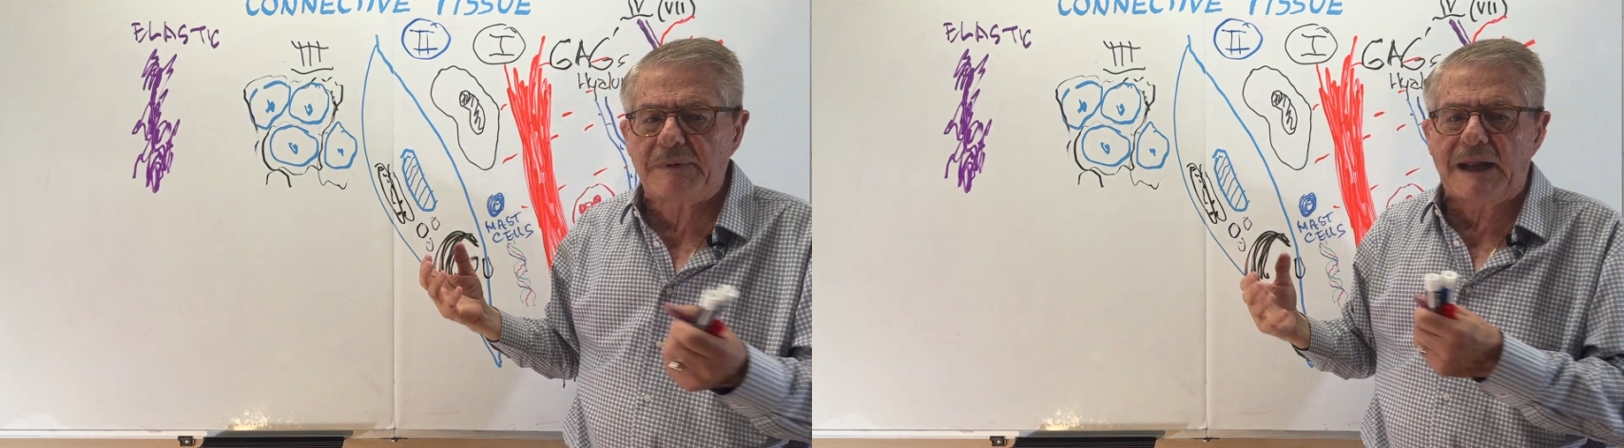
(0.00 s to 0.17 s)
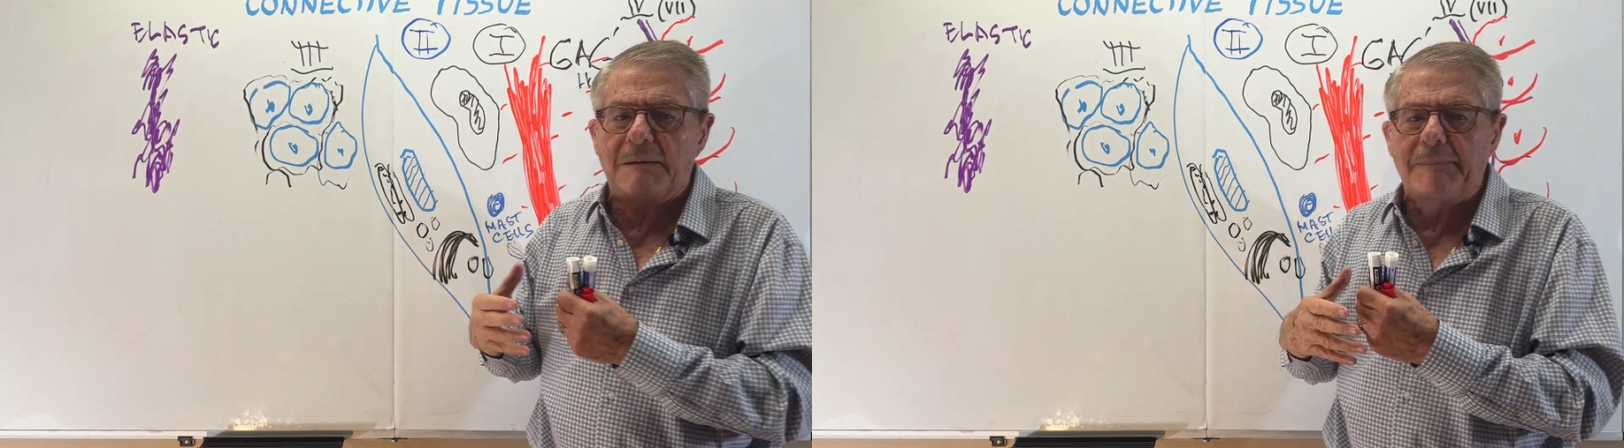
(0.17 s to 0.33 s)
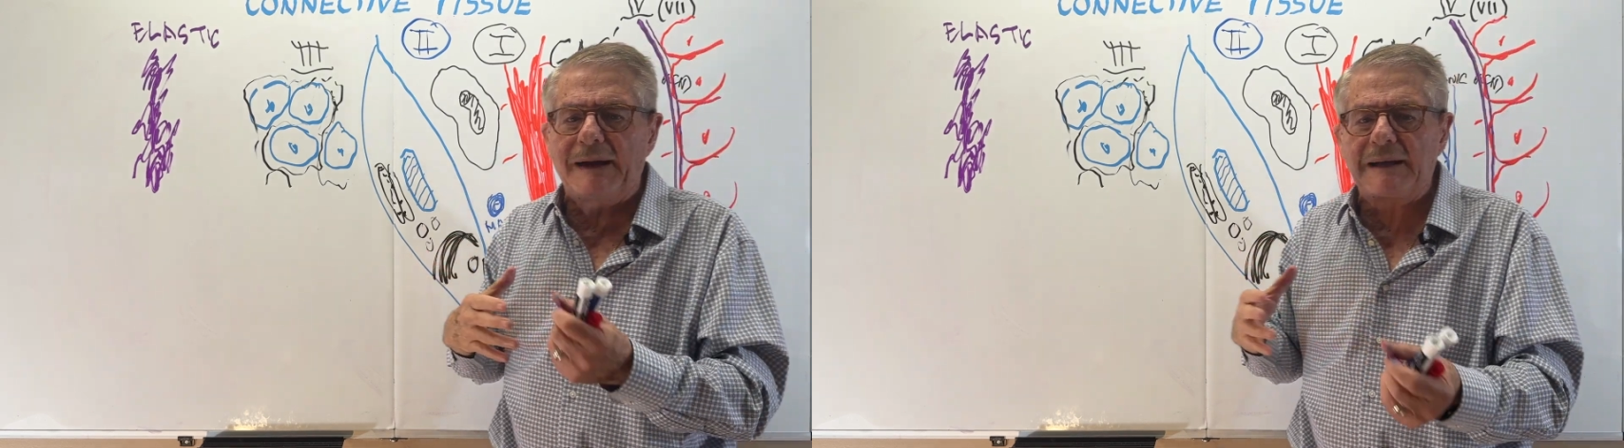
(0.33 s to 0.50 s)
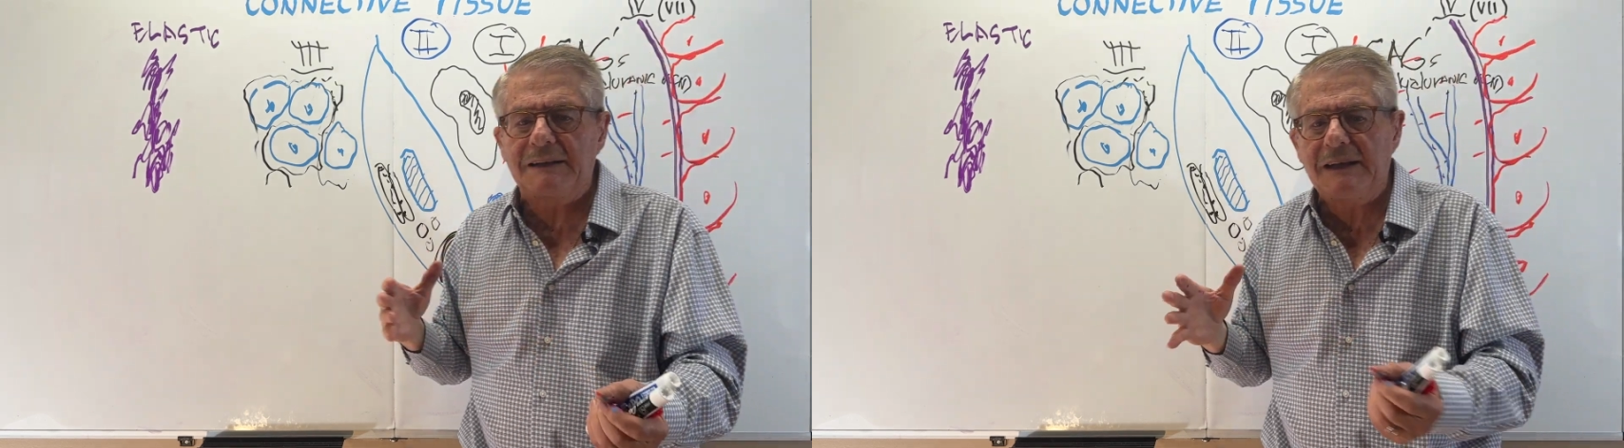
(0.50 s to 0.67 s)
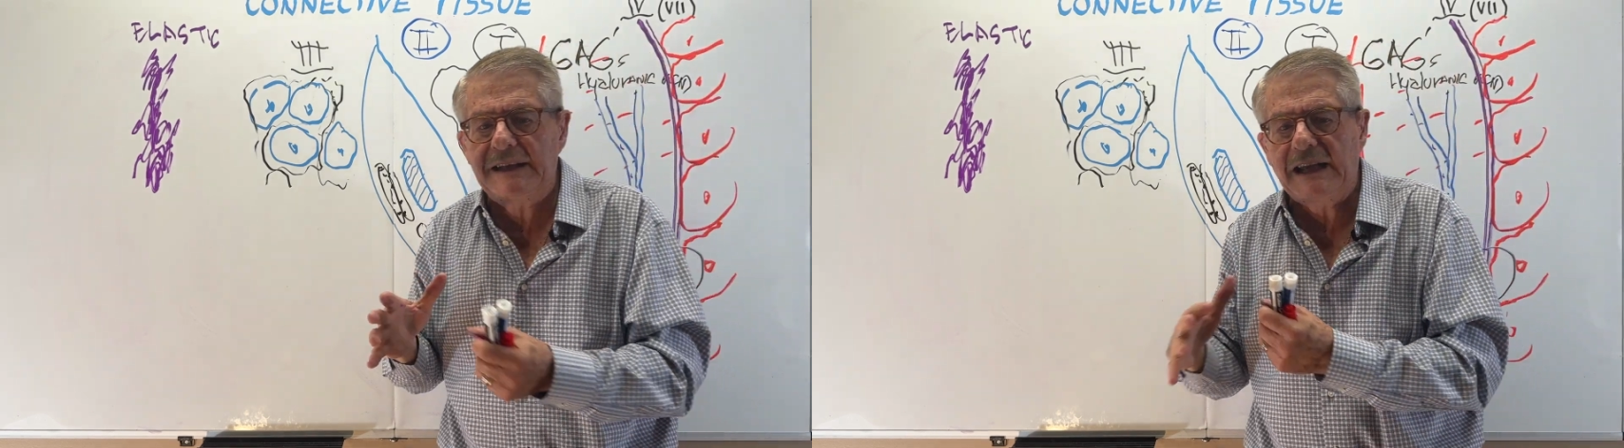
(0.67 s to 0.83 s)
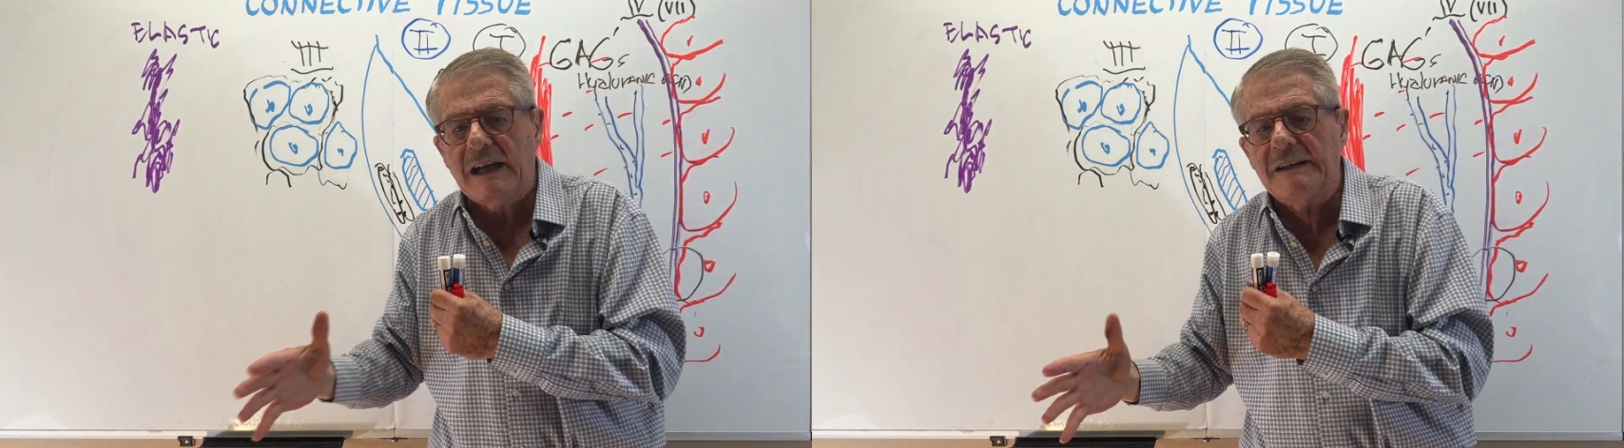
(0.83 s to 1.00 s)
but apparently
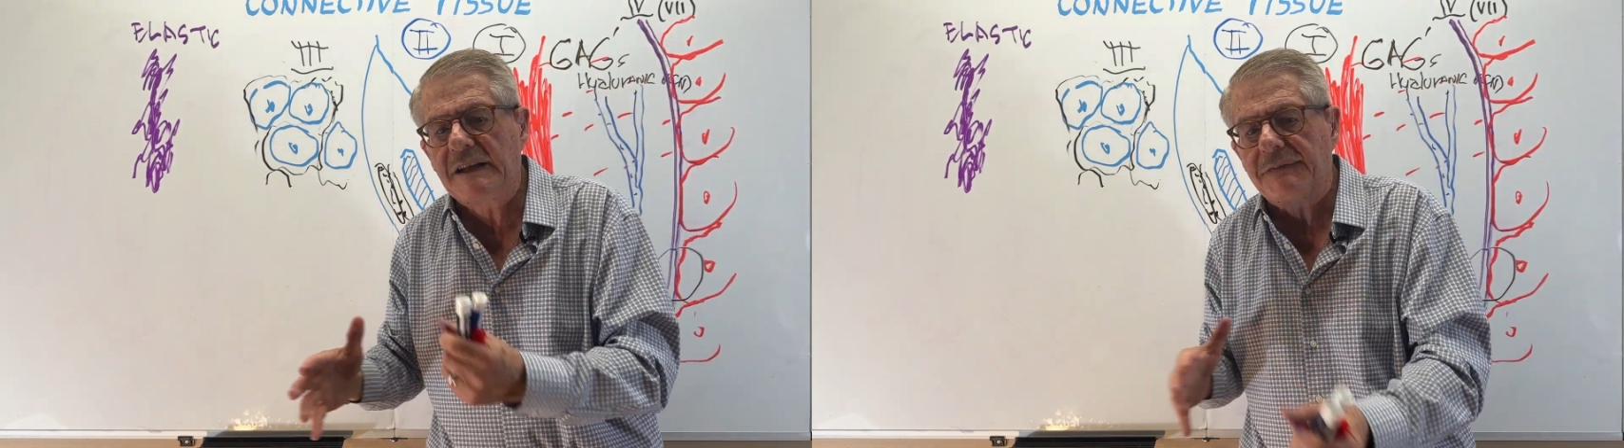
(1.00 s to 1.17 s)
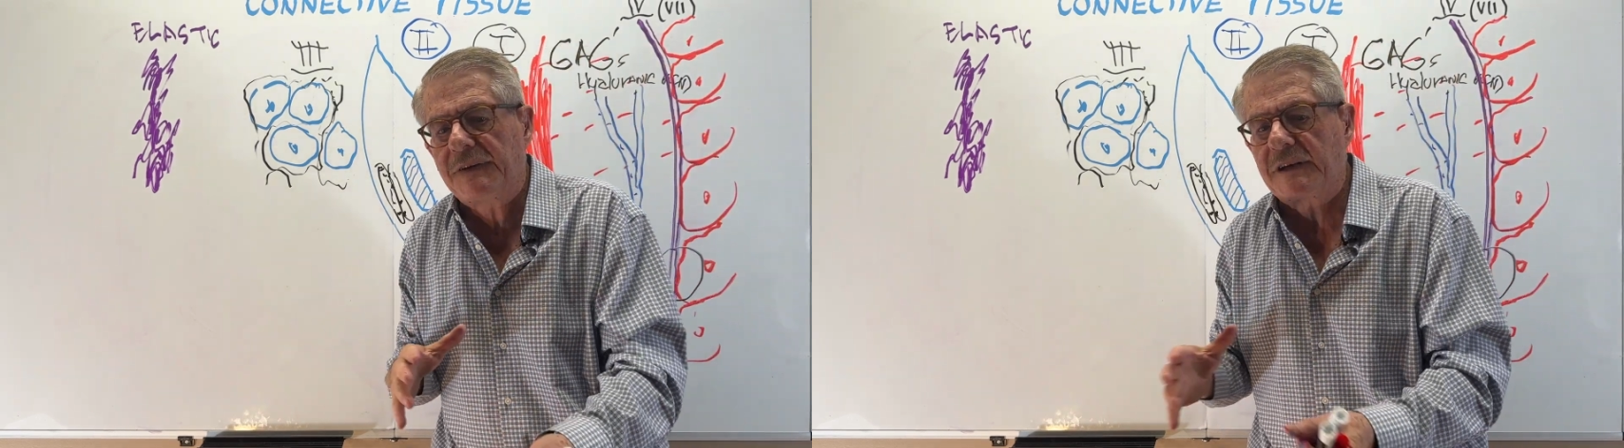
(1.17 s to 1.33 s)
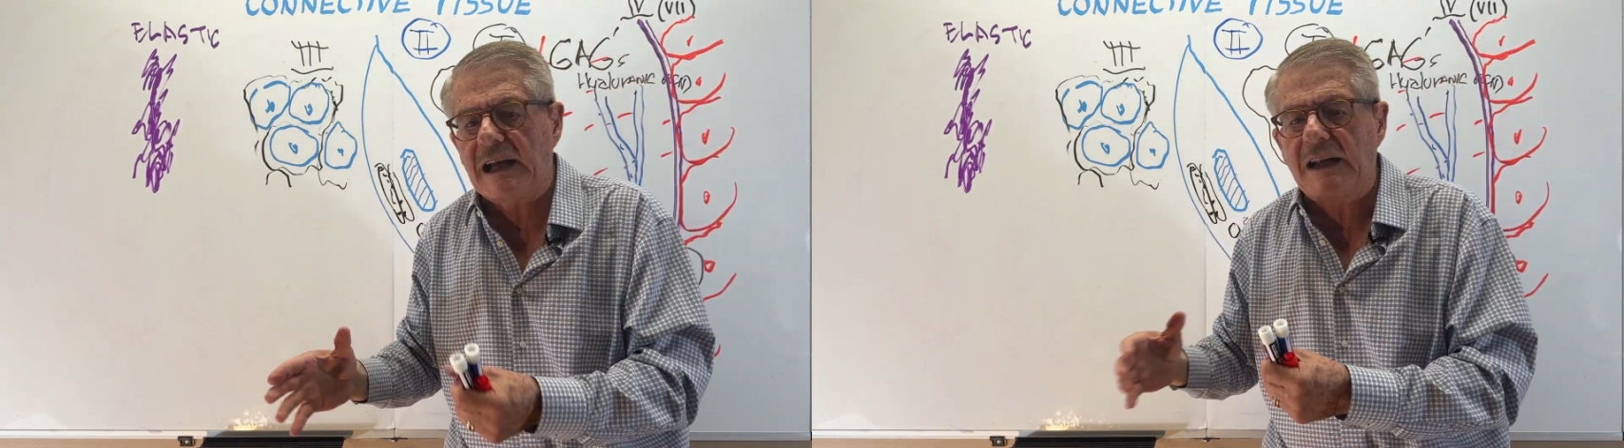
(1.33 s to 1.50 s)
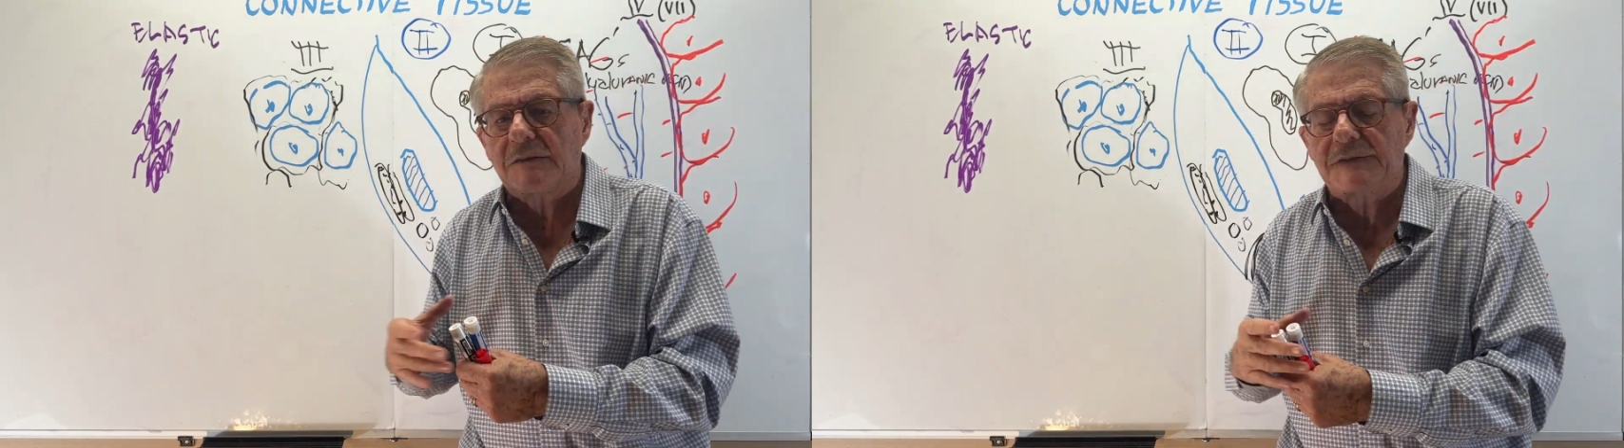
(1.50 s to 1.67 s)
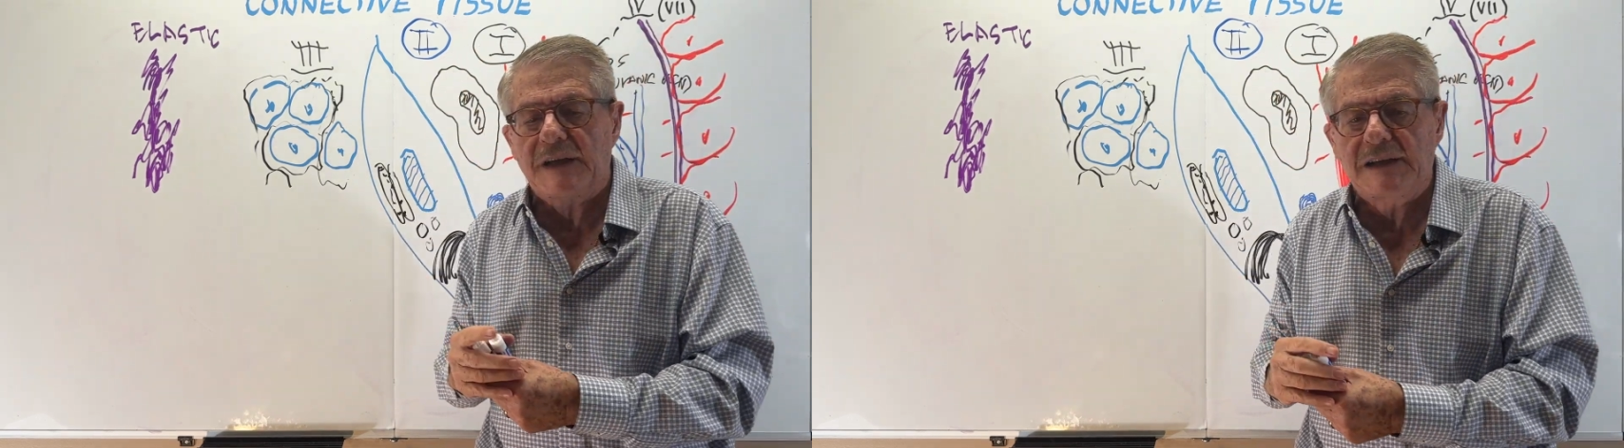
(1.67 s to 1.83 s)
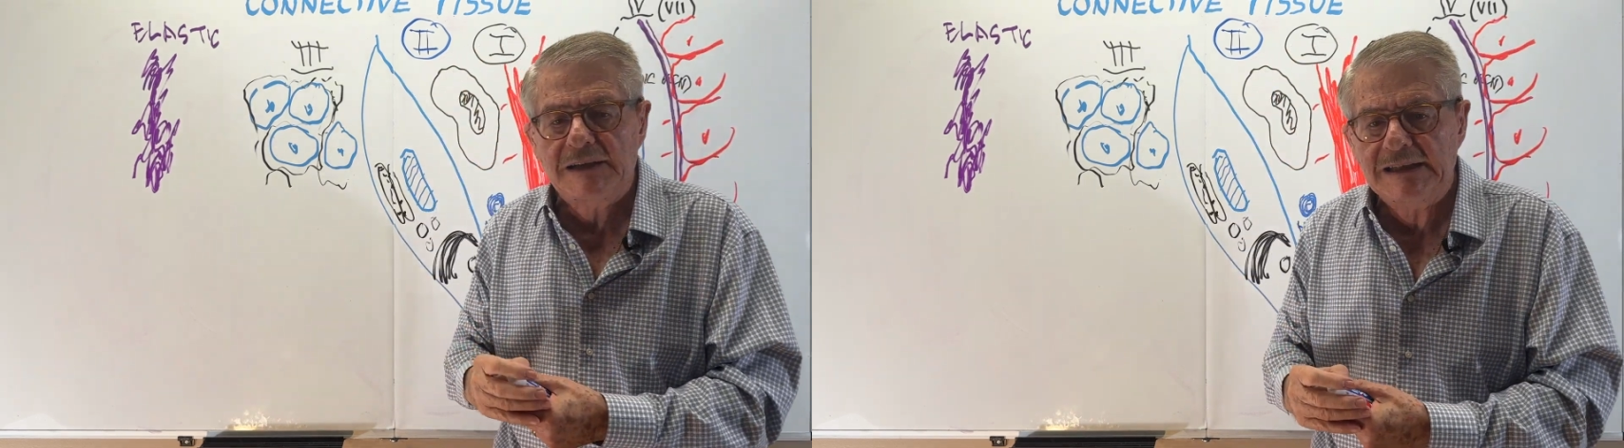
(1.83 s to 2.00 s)
they are a different kind of
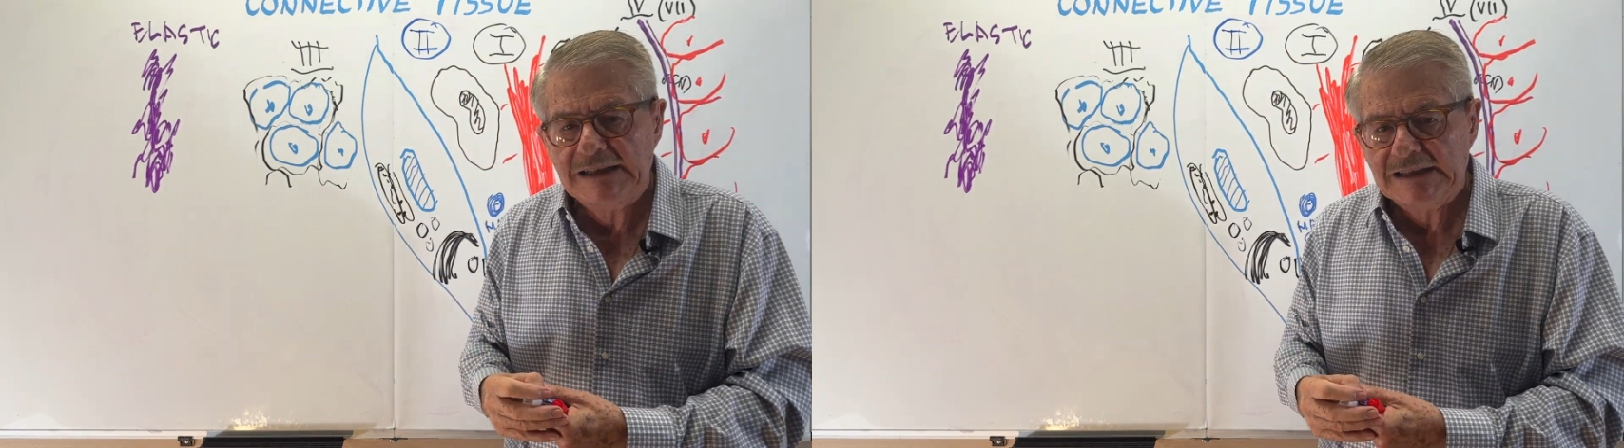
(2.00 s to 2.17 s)
cell,